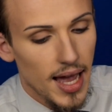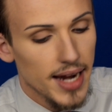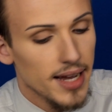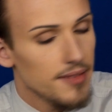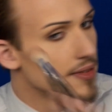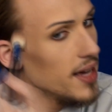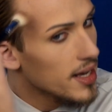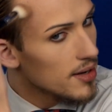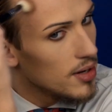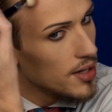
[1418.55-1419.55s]
and I
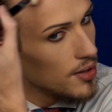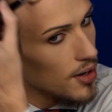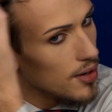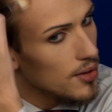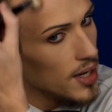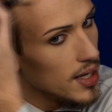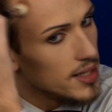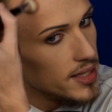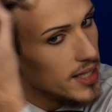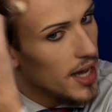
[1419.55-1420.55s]
think, you know,
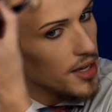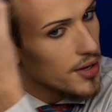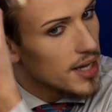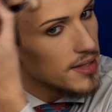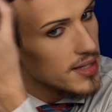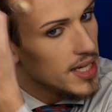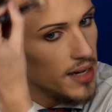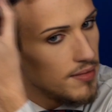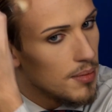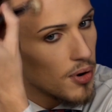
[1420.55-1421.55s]
there you can
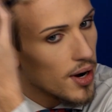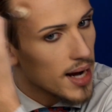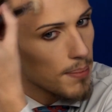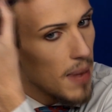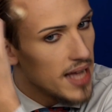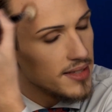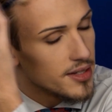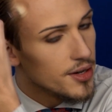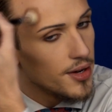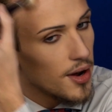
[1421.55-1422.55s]
see if a product
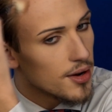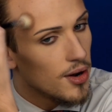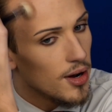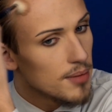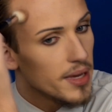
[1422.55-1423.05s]
blends good or not,